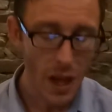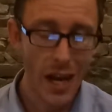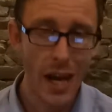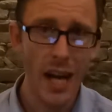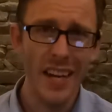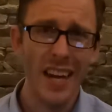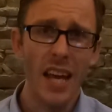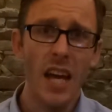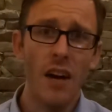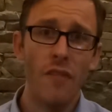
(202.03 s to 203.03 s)
And
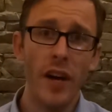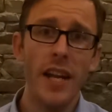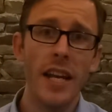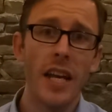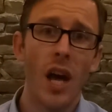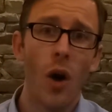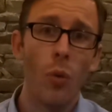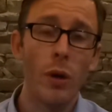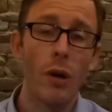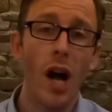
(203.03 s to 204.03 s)
finally,
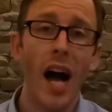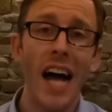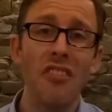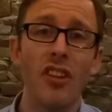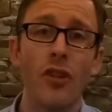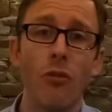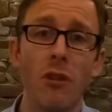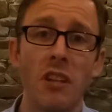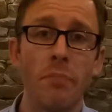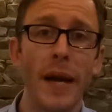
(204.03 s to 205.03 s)
we will ask you to
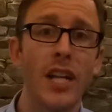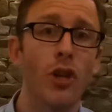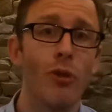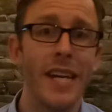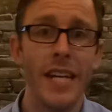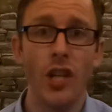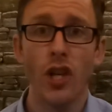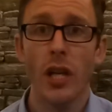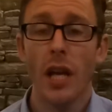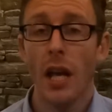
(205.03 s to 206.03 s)
respect your
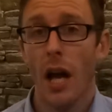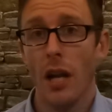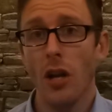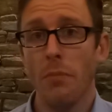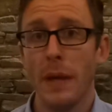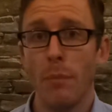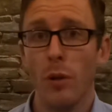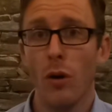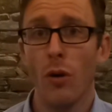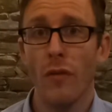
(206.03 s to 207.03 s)
age. A lot of people
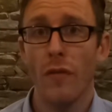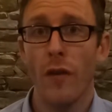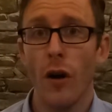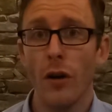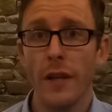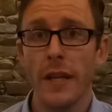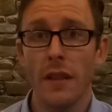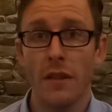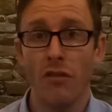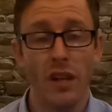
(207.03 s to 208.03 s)
over
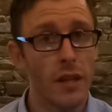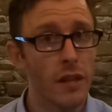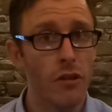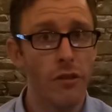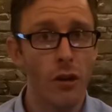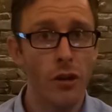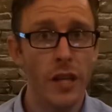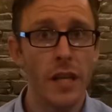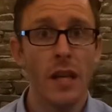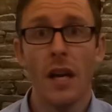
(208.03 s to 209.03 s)
40 still think they're
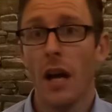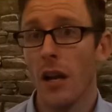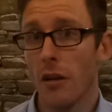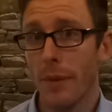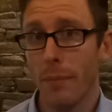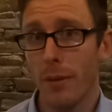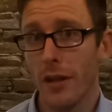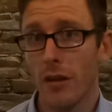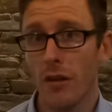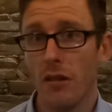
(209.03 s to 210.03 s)
30. A lot of people
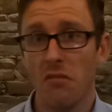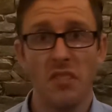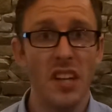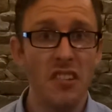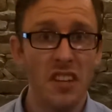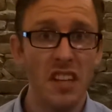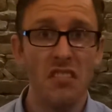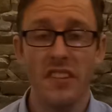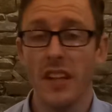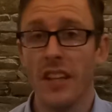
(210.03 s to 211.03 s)
in their 60s
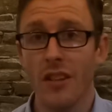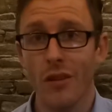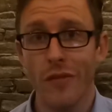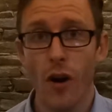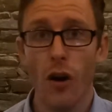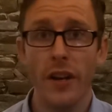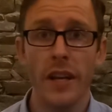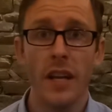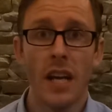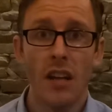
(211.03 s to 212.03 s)
still think they're
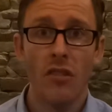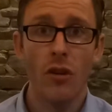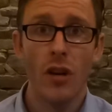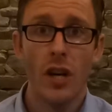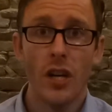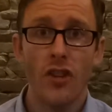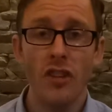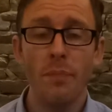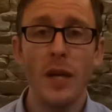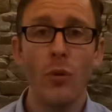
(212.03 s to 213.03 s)
40. So
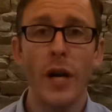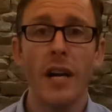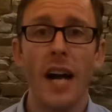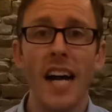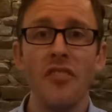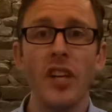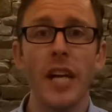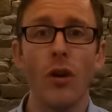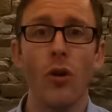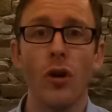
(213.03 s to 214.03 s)
just be aware, as you
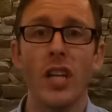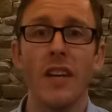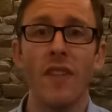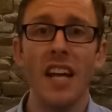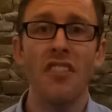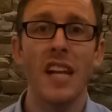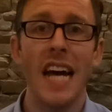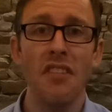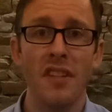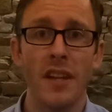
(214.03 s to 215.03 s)
get older, you have less
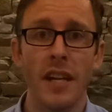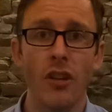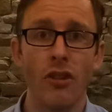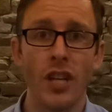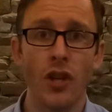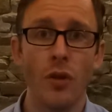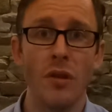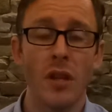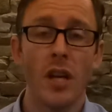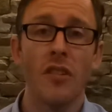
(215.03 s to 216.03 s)
elastin in your
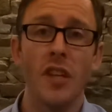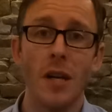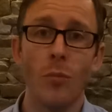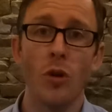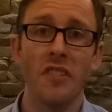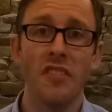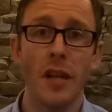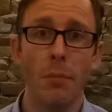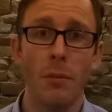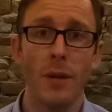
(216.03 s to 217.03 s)
tissues, so you're more
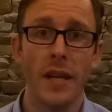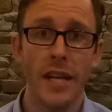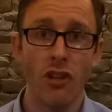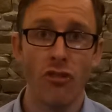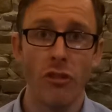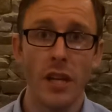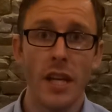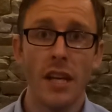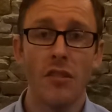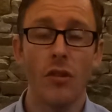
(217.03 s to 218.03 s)
susceptible to injury.
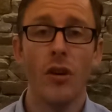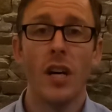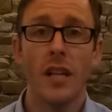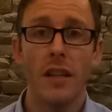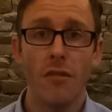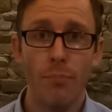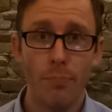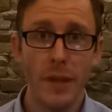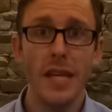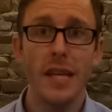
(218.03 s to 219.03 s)
So
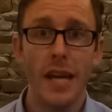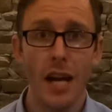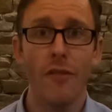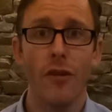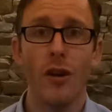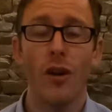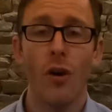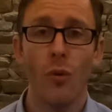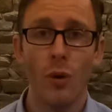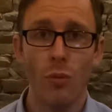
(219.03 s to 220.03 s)
be careful
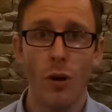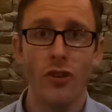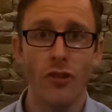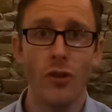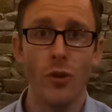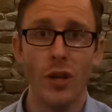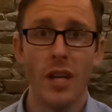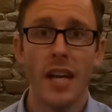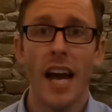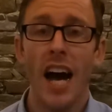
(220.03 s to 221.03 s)
with what you're doing.
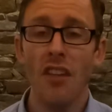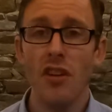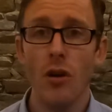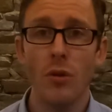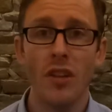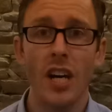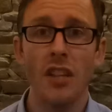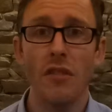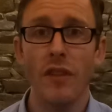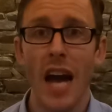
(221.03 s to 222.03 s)
As always,
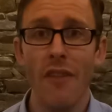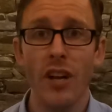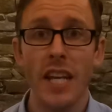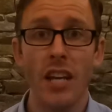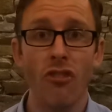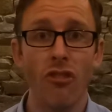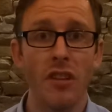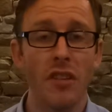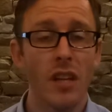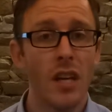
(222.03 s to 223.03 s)
guys, if you have any
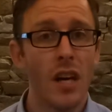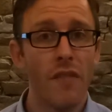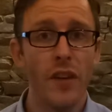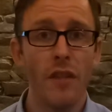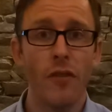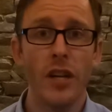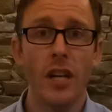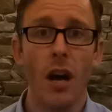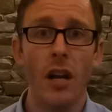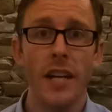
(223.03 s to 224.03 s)
injuries, feel free to
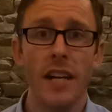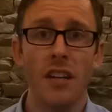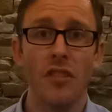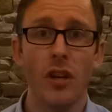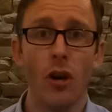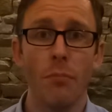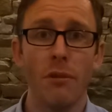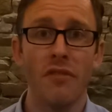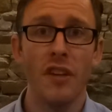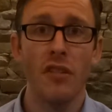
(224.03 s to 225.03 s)
contact us at
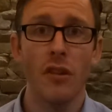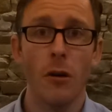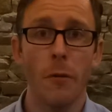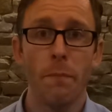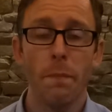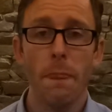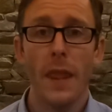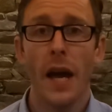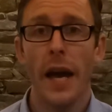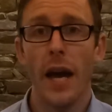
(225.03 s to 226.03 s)
Compass Physio,
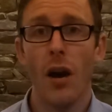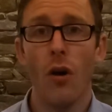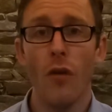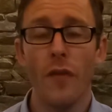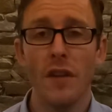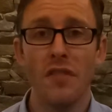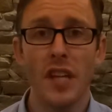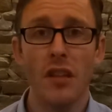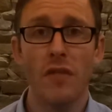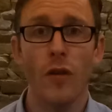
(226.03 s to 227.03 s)

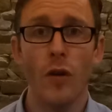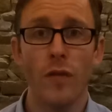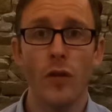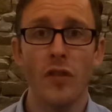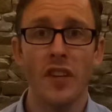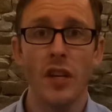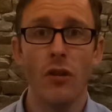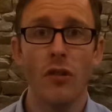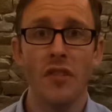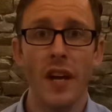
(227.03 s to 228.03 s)
056
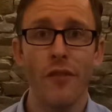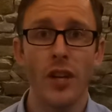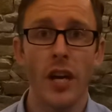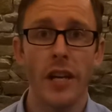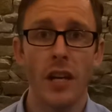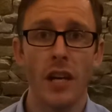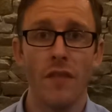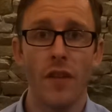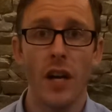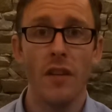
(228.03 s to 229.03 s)
440
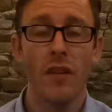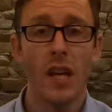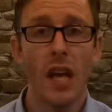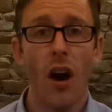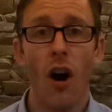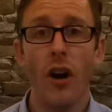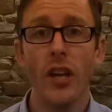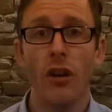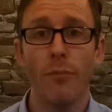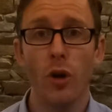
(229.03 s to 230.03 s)
7995, or
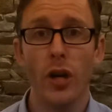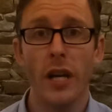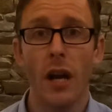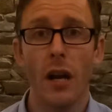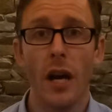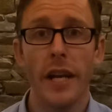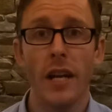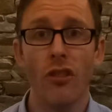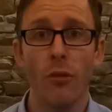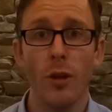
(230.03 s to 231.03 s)
you can book in online
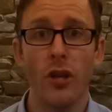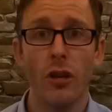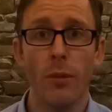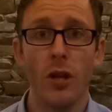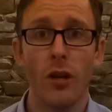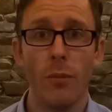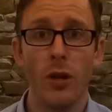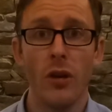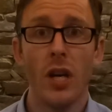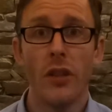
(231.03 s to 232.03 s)
at
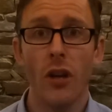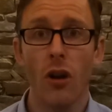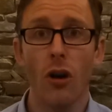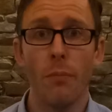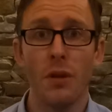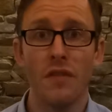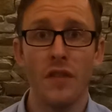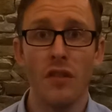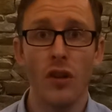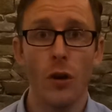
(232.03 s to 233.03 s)

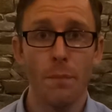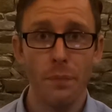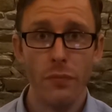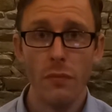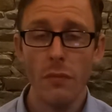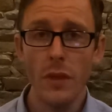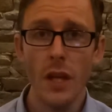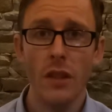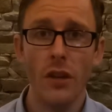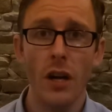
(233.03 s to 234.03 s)

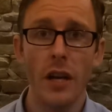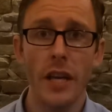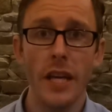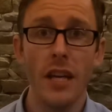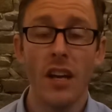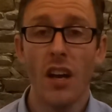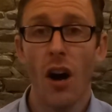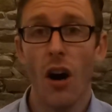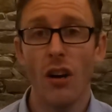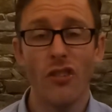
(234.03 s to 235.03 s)
www.compassphysio.ie,
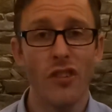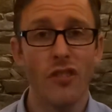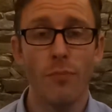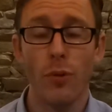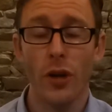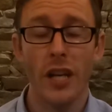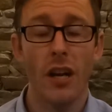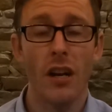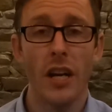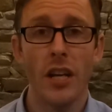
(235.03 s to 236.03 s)
or just book in
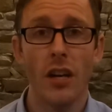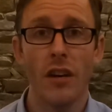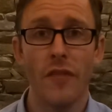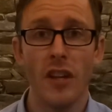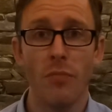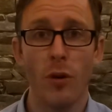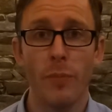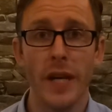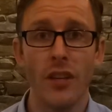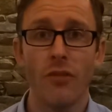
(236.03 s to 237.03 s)
online on our Facebook
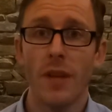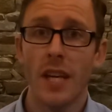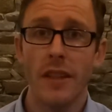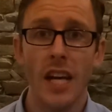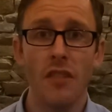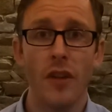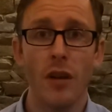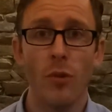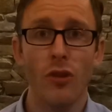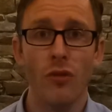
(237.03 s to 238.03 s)
page. Thanks very
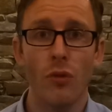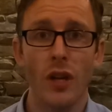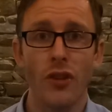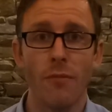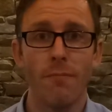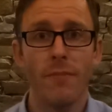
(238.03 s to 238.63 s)
much for watching.